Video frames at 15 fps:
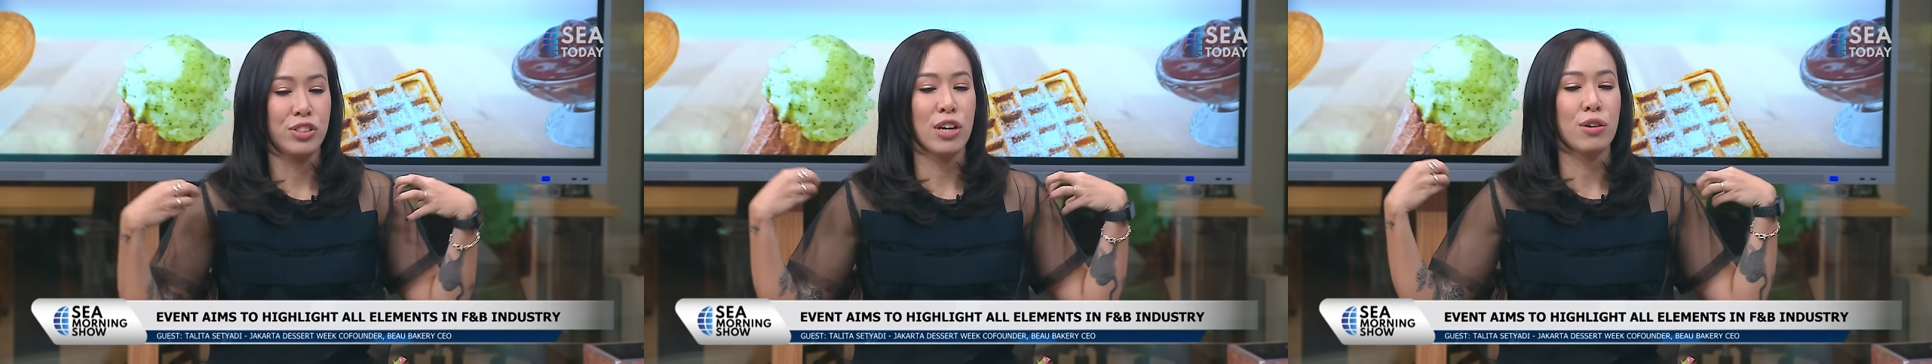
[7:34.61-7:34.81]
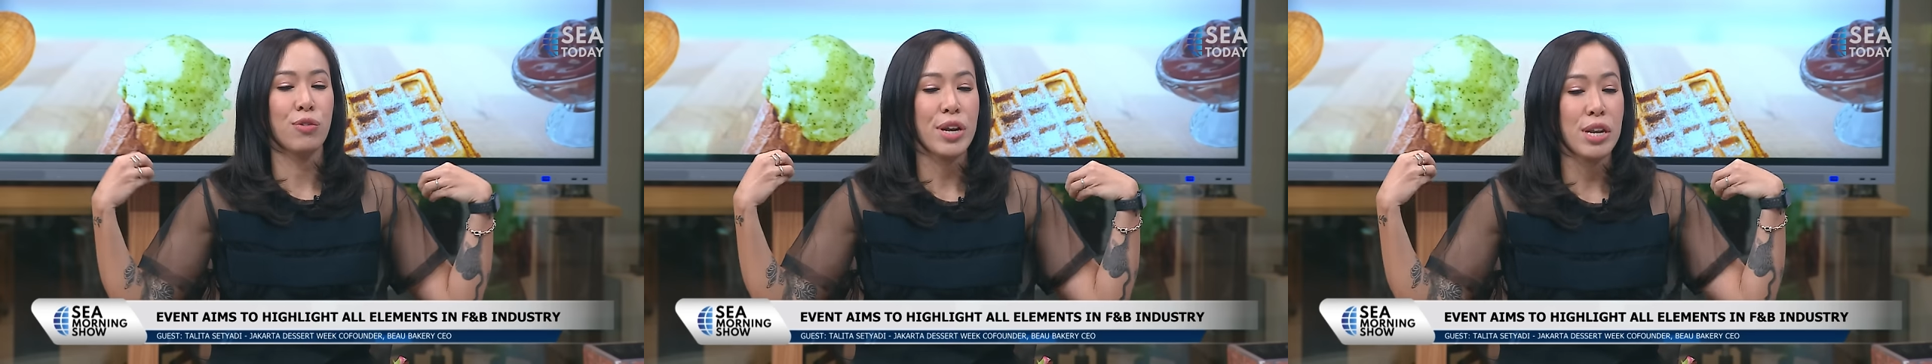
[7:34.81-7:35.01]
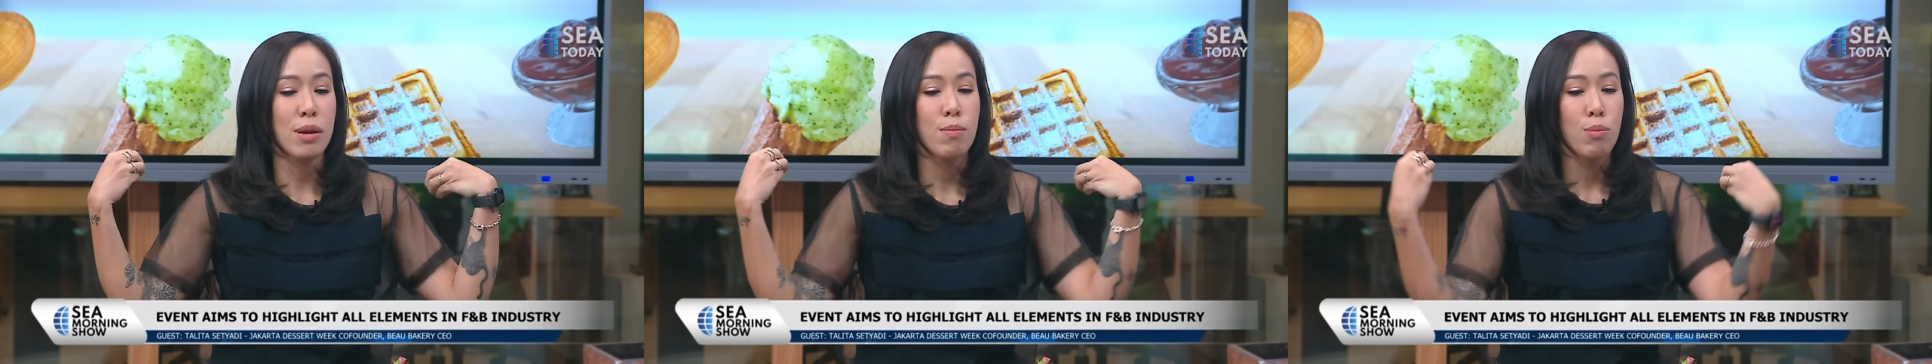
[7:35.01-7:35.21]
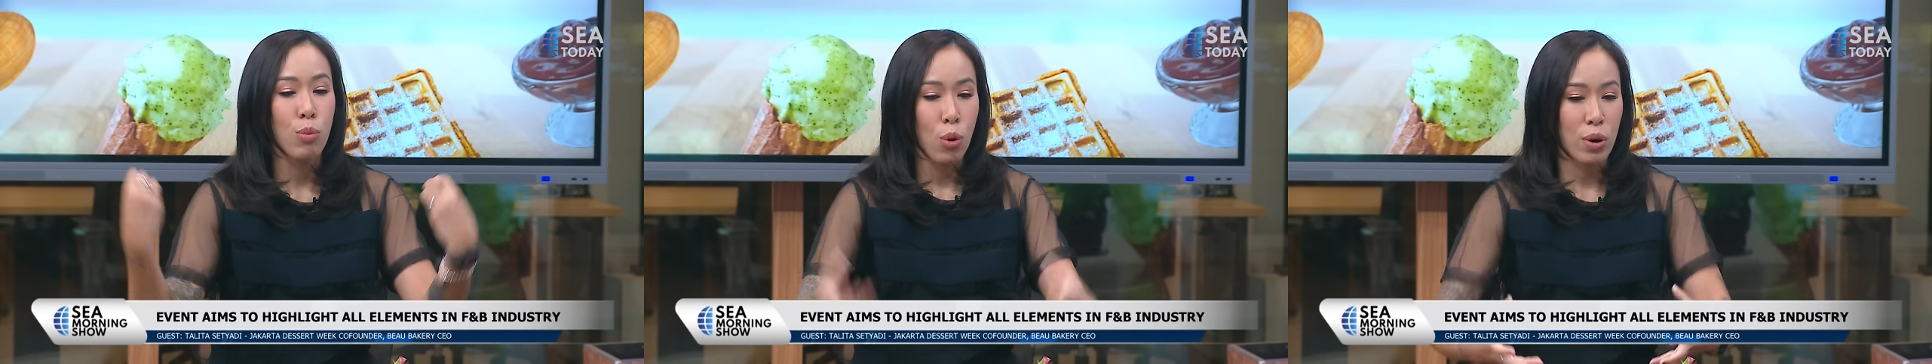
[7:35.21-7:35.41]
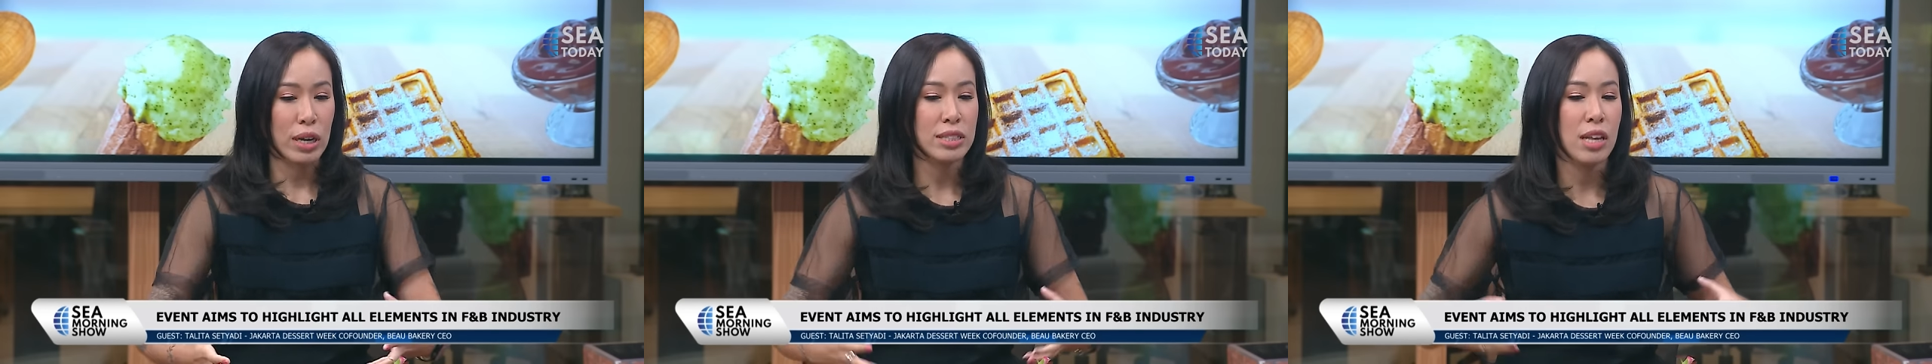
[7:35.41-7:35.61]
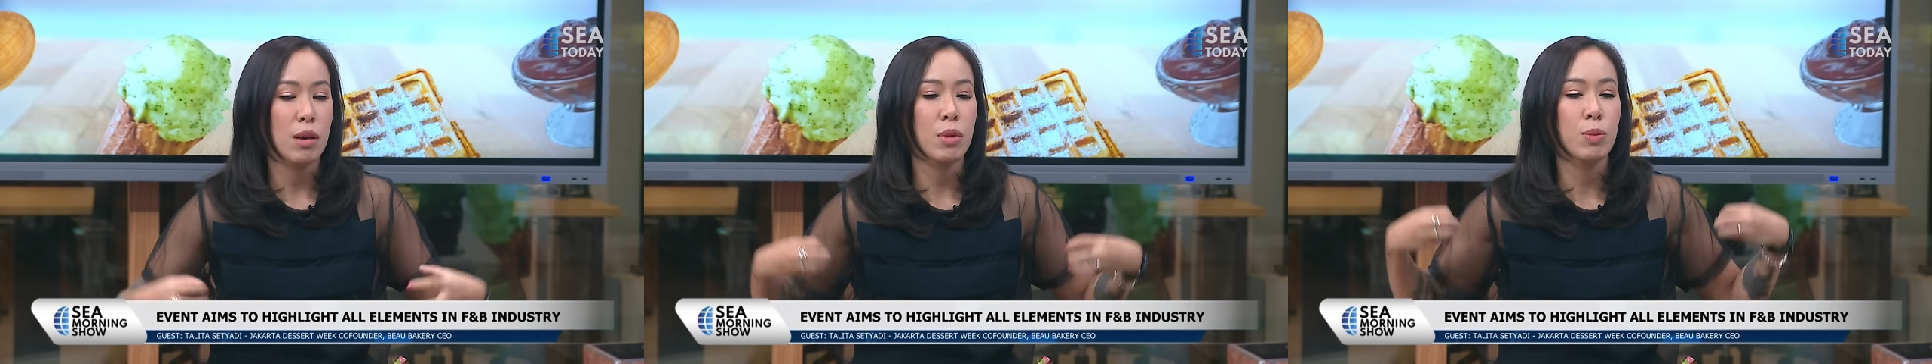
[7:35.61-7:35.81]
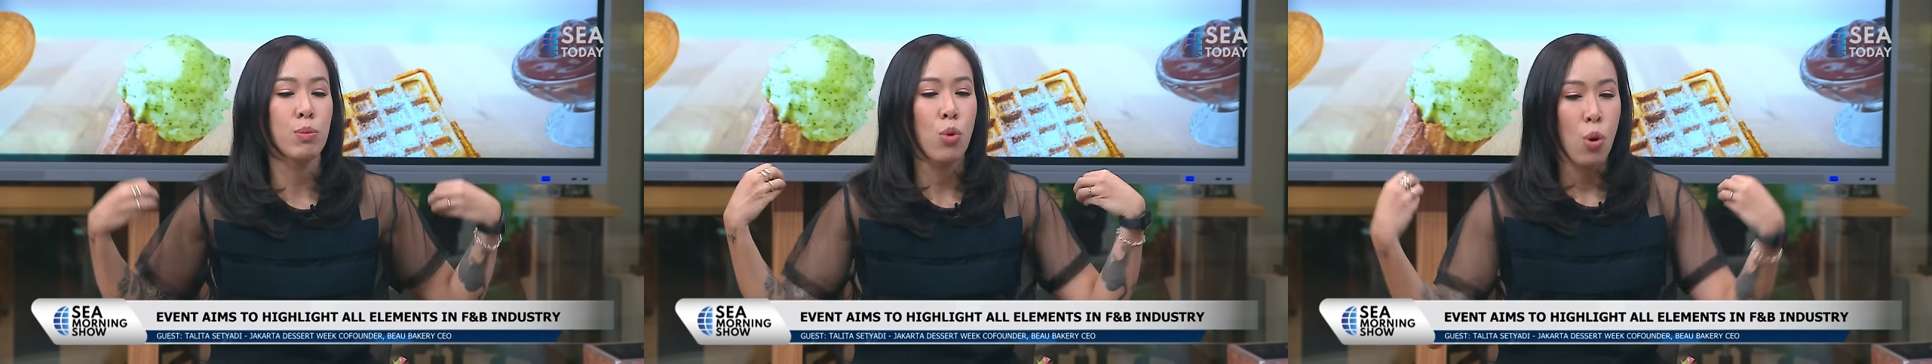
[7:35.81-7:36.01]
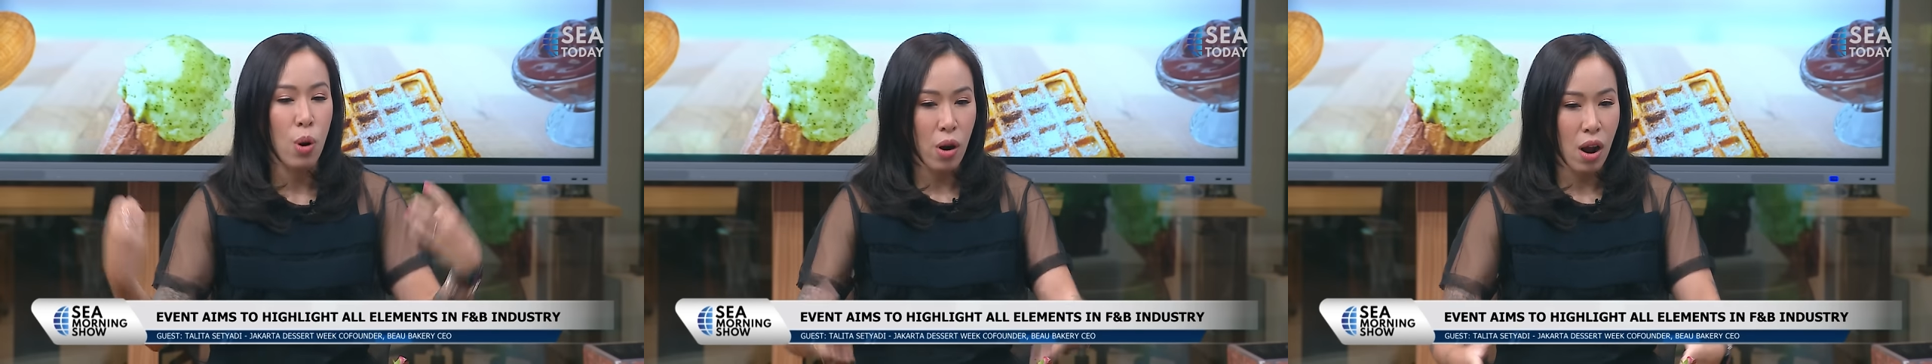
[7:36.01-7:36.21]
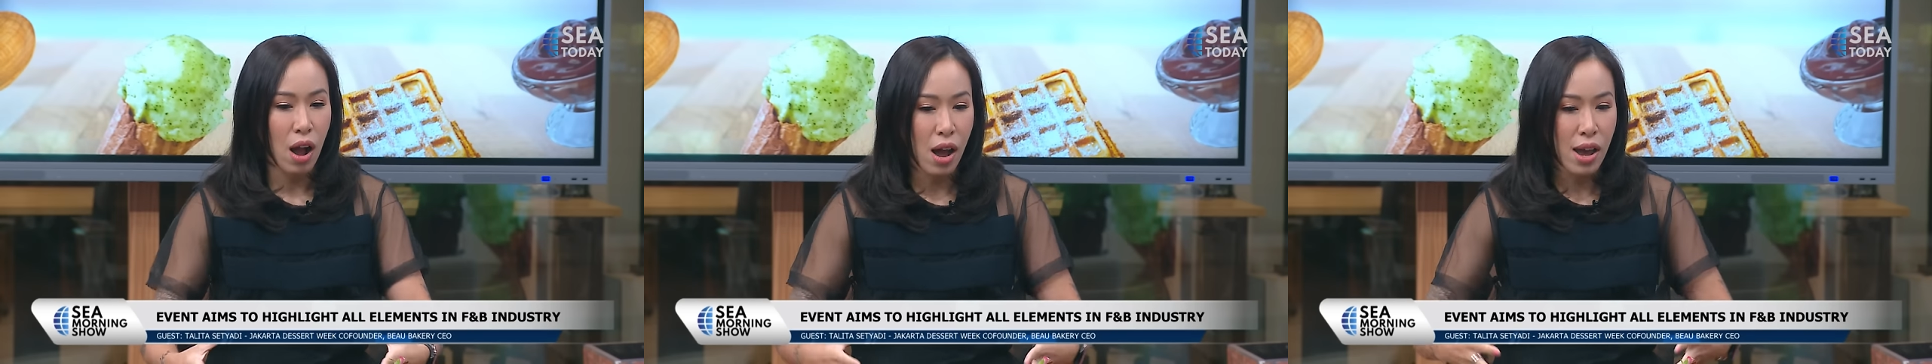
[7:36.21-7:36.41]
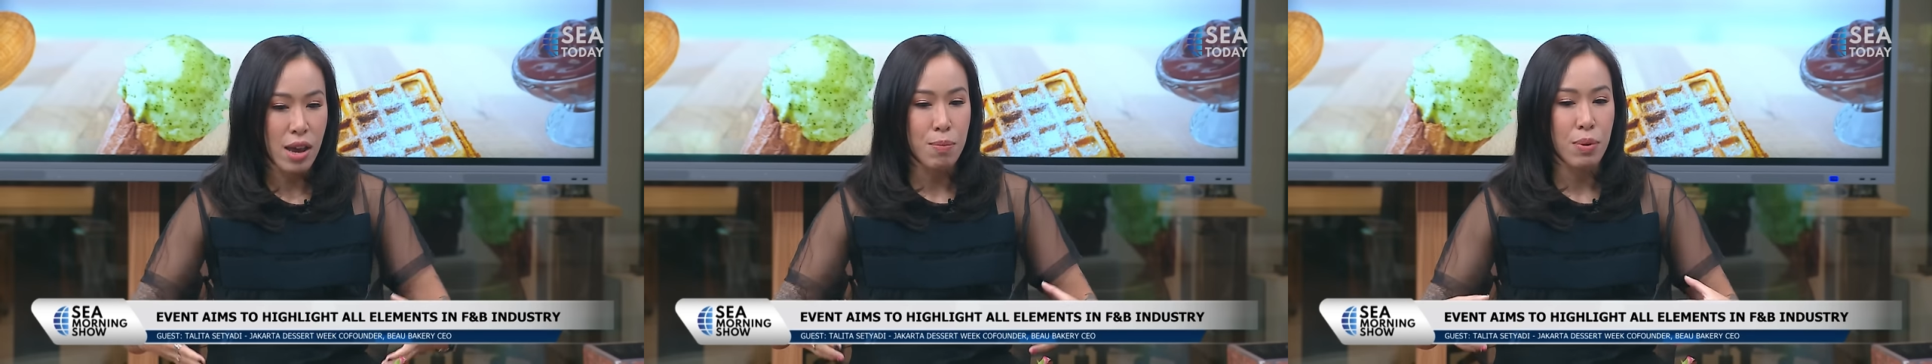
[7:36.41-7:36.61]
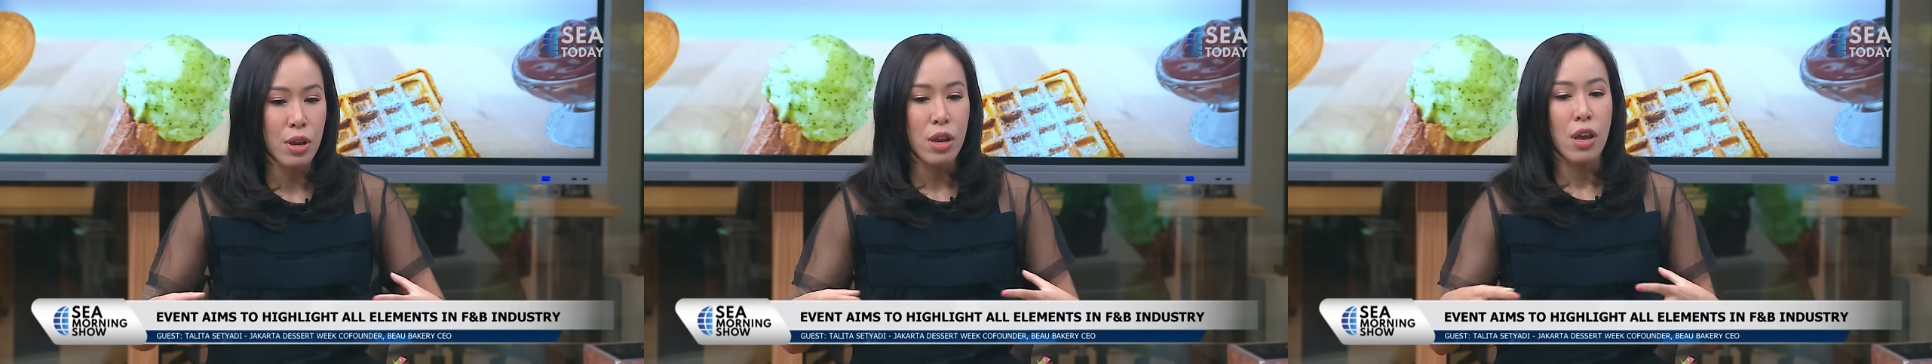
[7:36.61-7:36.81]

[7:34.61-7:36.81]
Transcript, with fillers: generating more excitement, more hype,